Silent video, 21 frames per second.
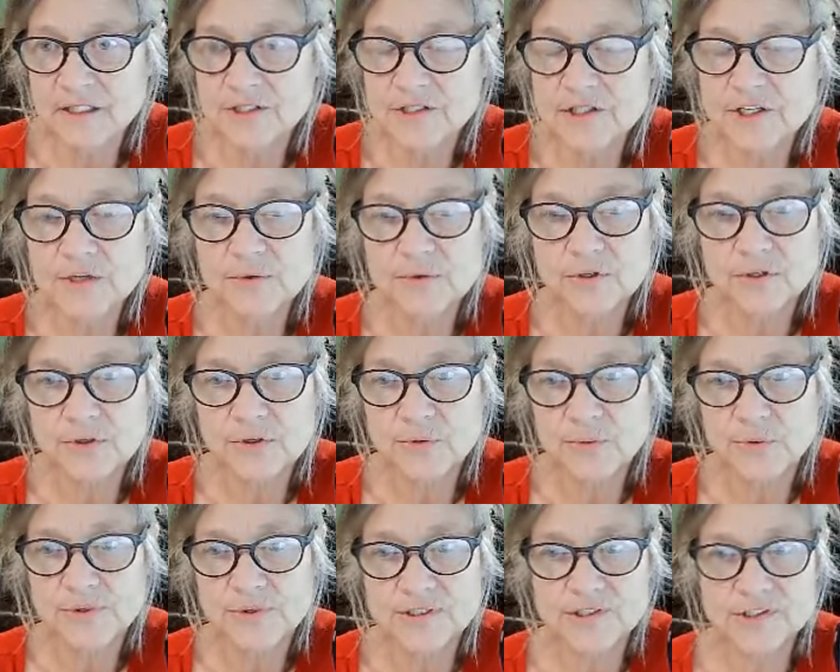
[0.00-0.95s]
newer
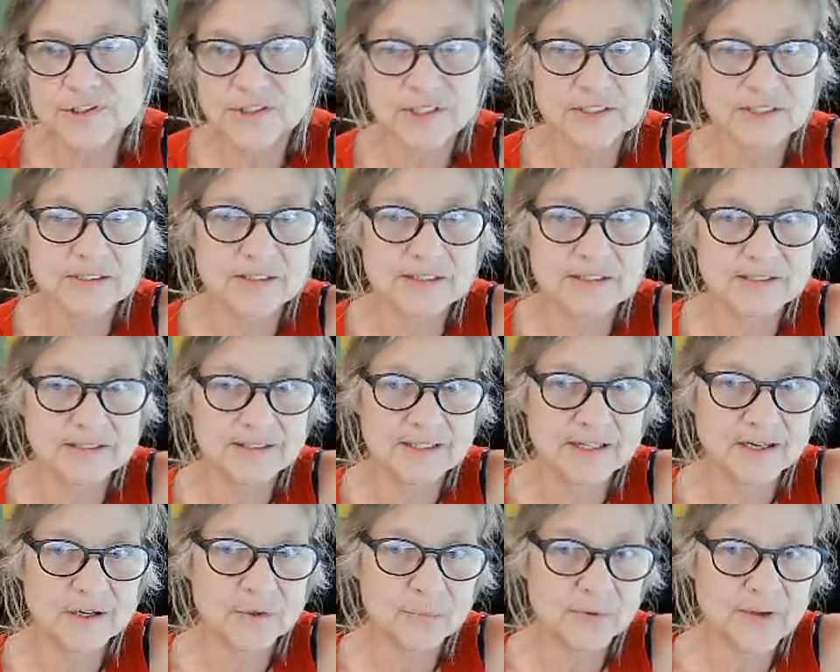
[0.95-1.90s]
Christians,
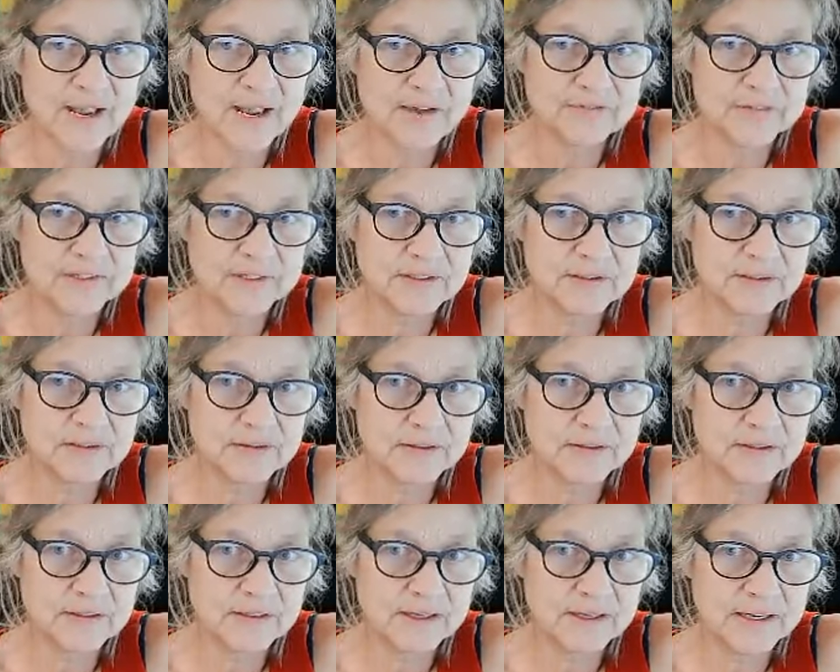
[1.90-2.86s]
you know, after you,
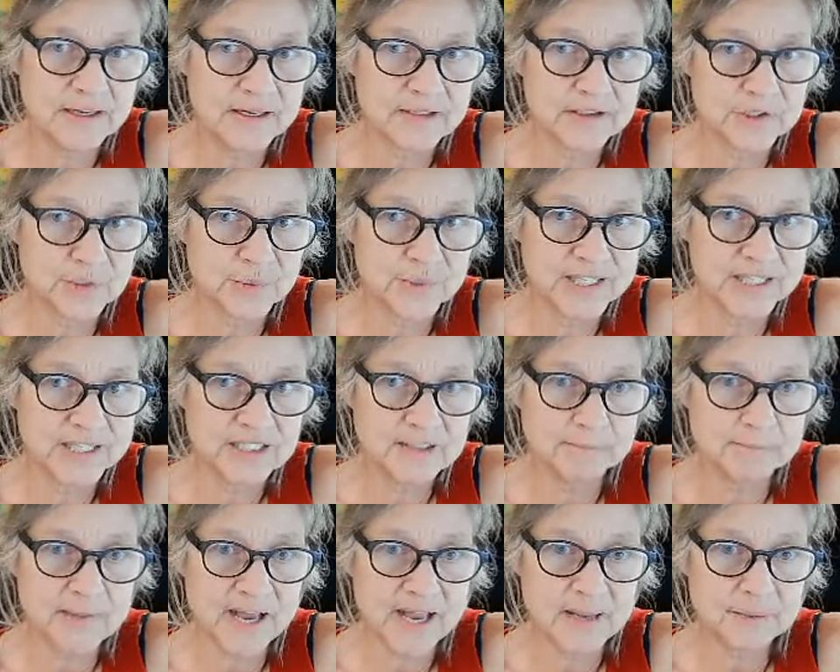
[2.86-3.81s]
as you read the
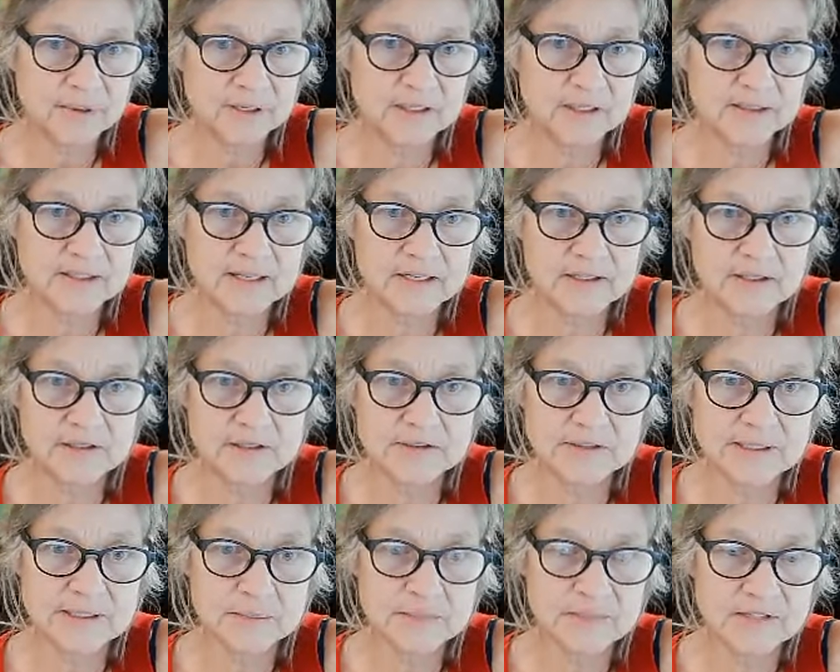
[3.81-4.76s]
Bible and they
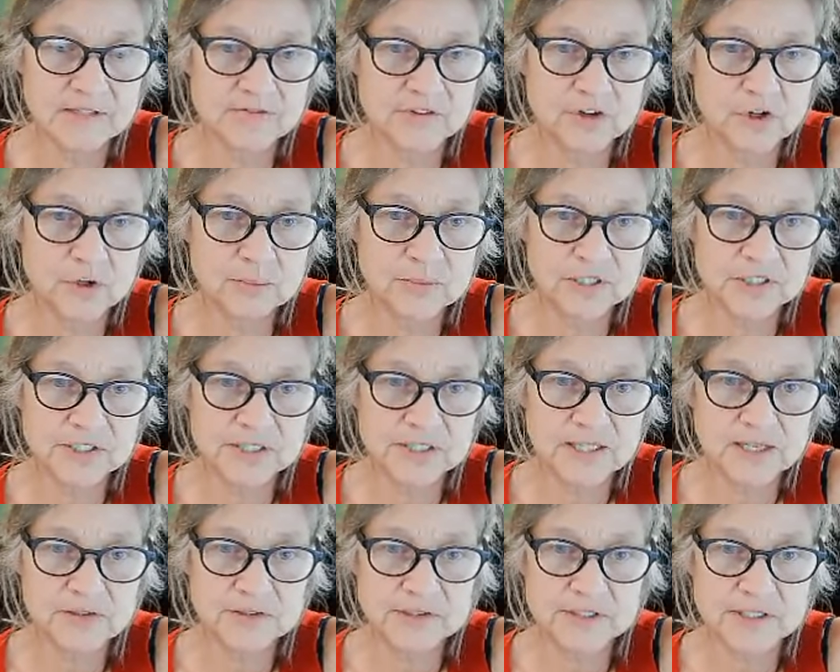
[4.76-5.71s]
some of the verbiage
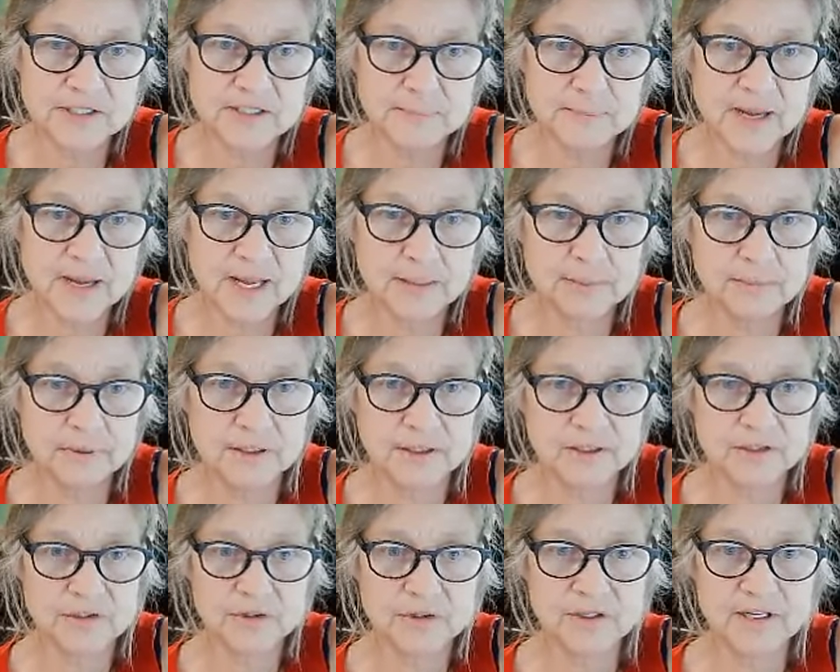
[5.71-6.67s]
these in the Bible,
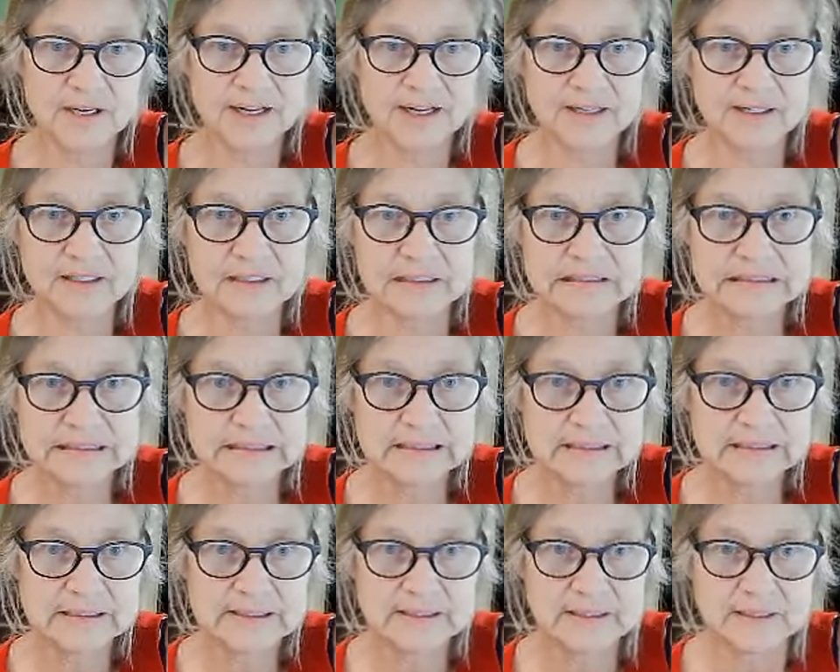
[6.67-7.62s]
and you're like,
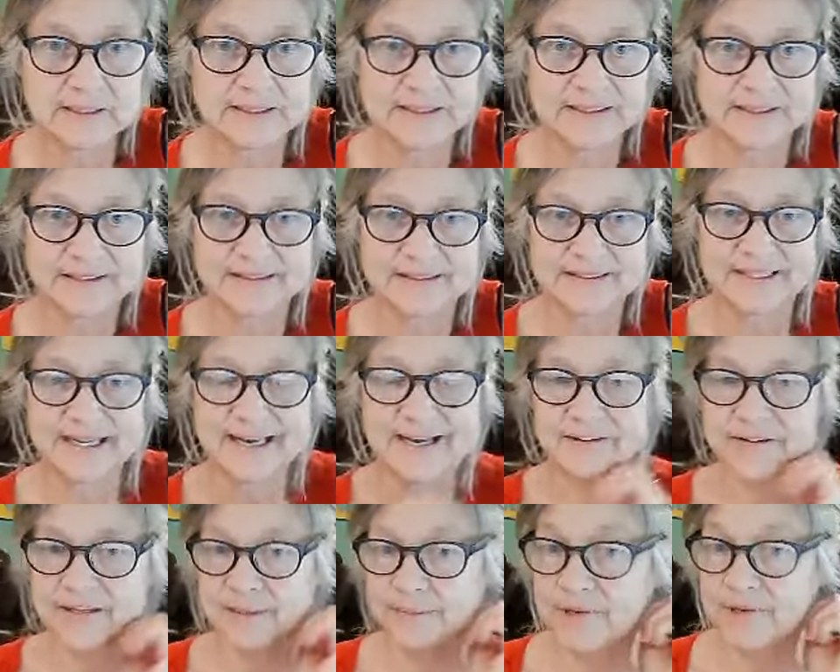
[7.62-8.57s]
I
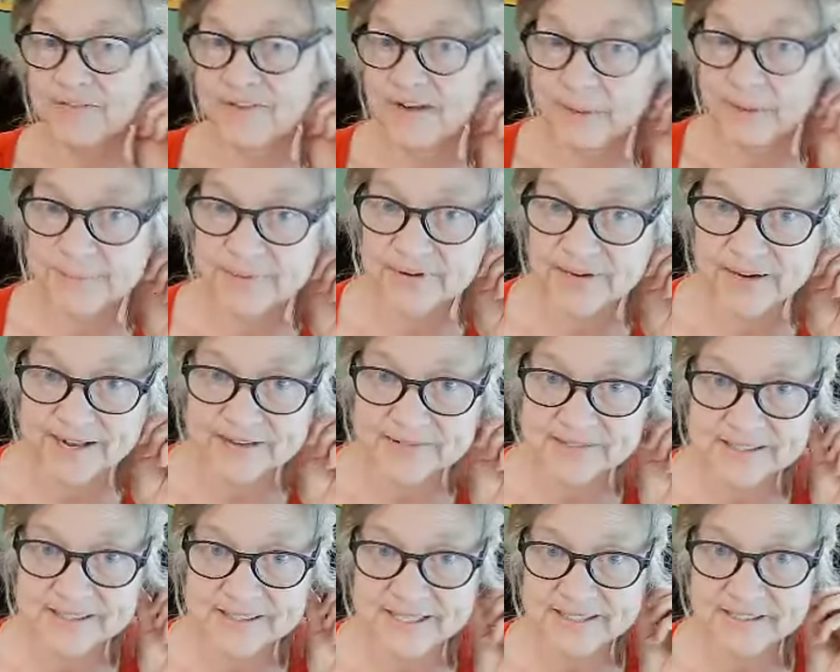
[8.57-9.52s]
don't even know how to
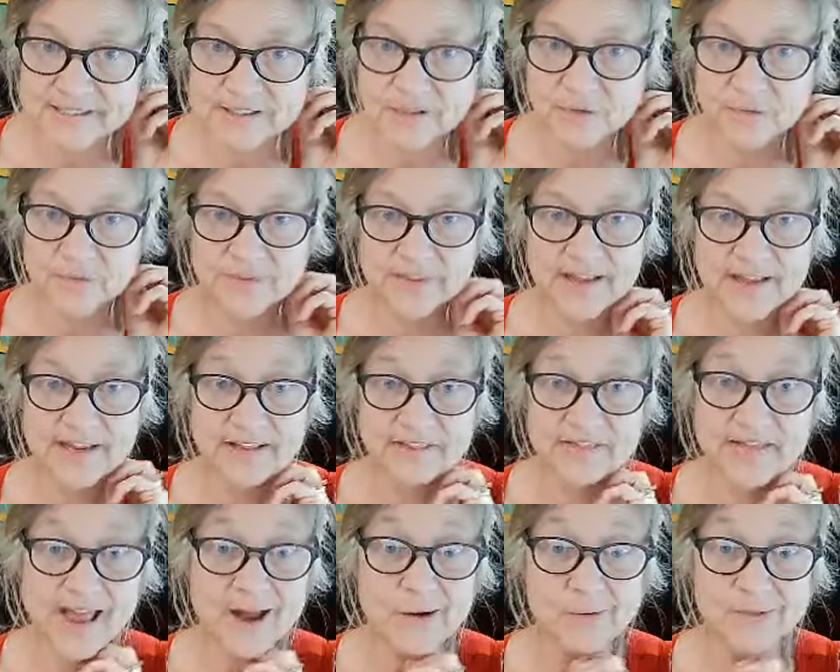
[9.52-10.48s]
pronounce that. So they,
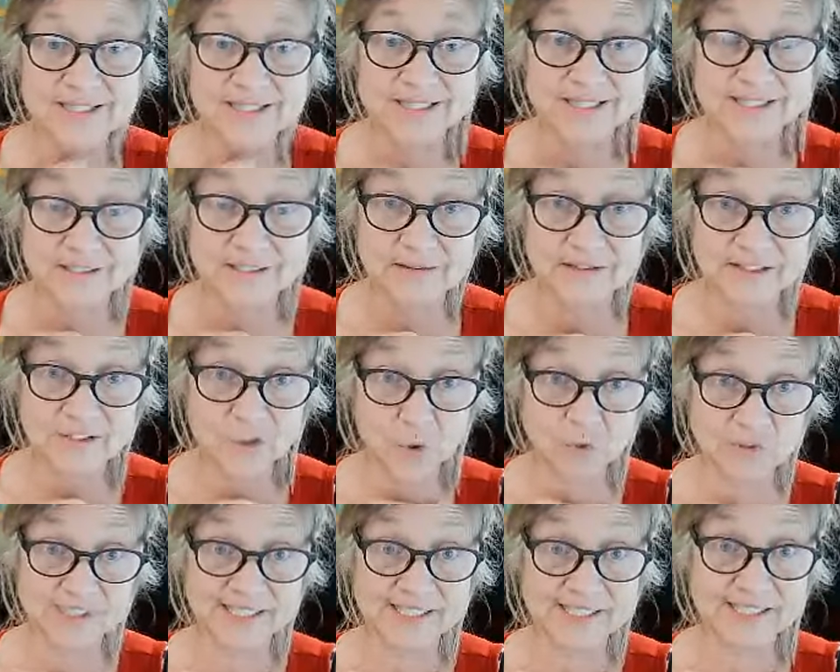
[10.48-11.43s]
thouest and
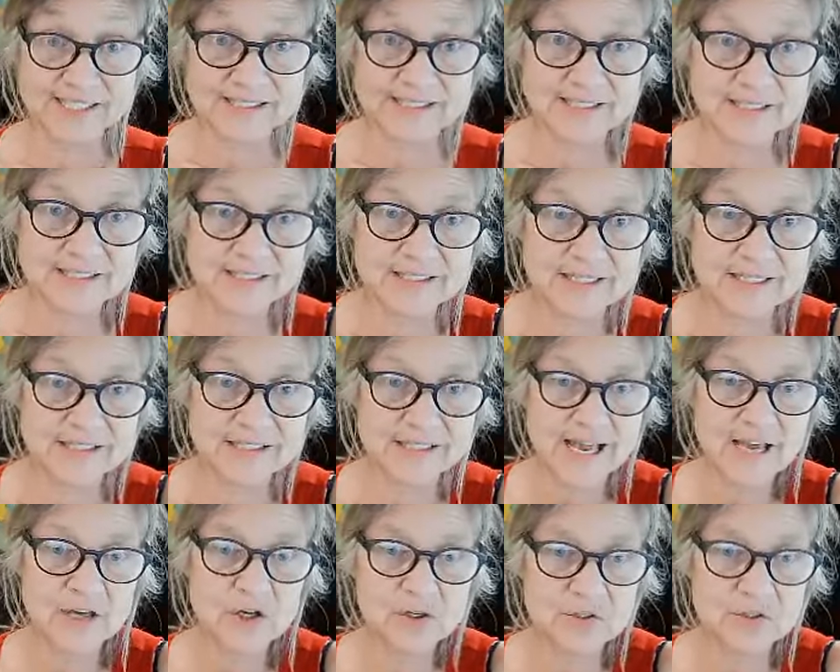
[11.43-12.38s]
thoseist, and
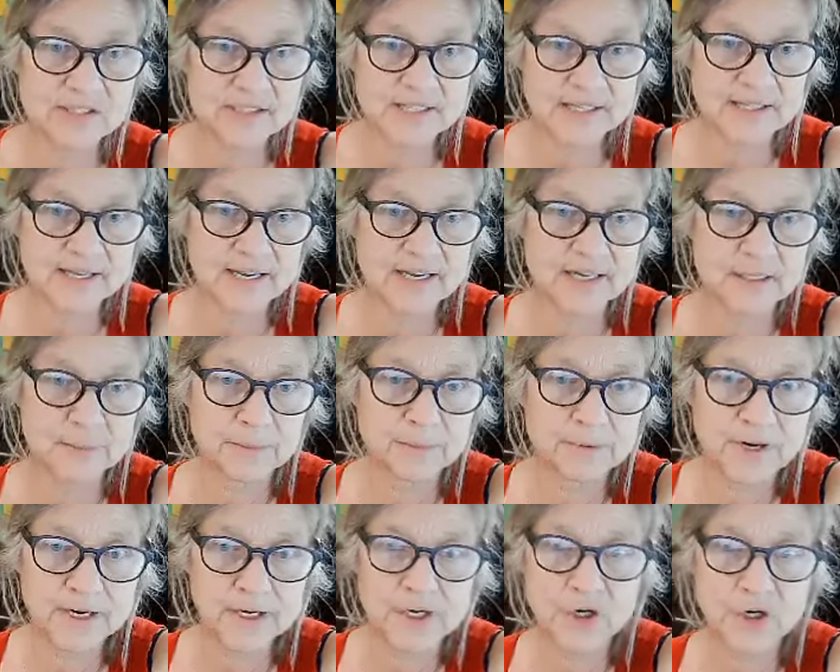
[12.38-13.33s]
how do you say that in a
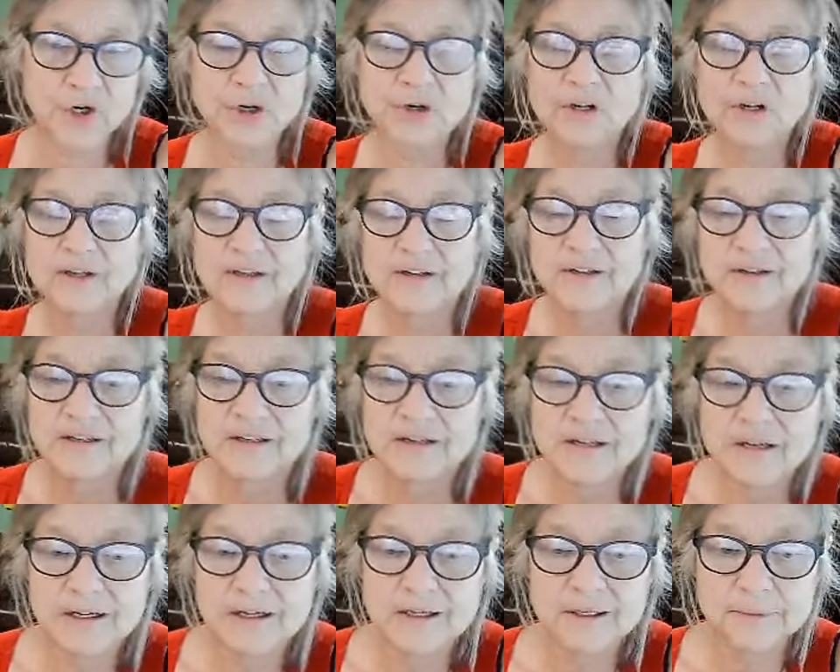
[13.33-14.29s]
prayer?
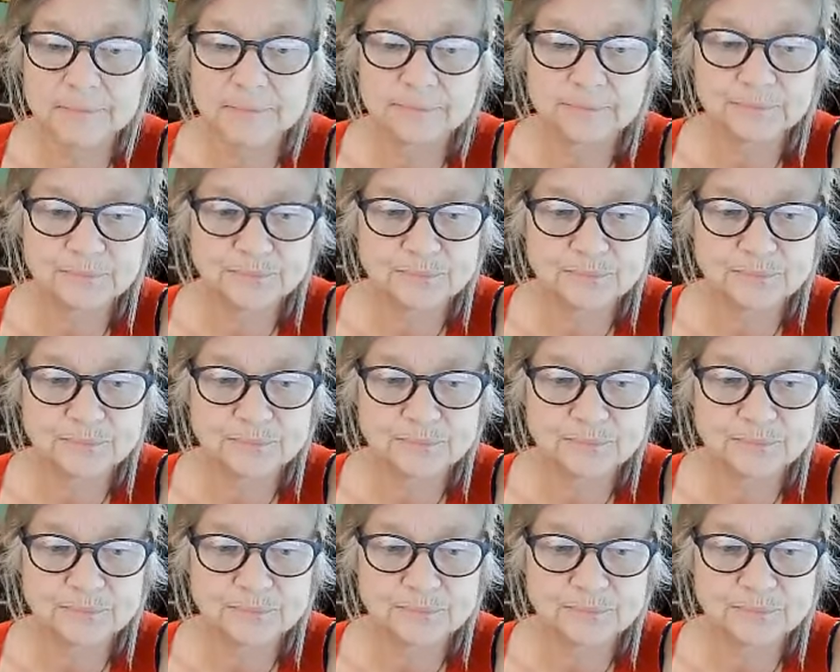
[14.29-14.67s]
Um,